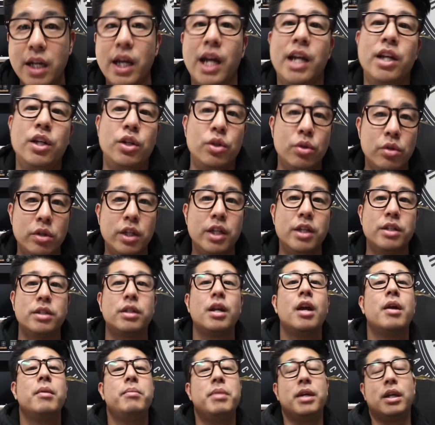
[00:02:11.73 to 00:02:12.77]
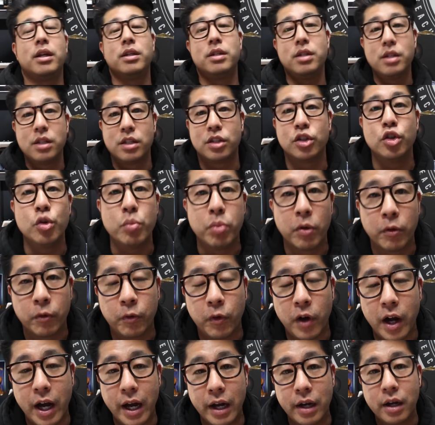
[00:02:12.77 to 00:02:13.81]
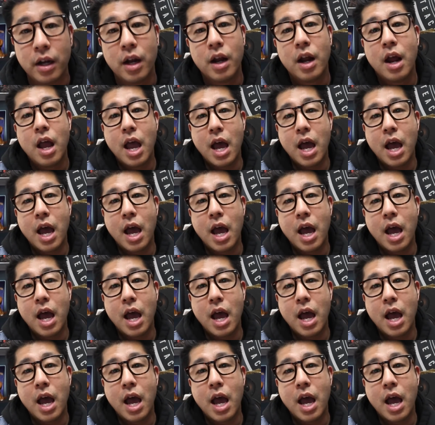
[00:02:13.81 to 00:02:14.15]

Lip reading: and do this because this is super fun,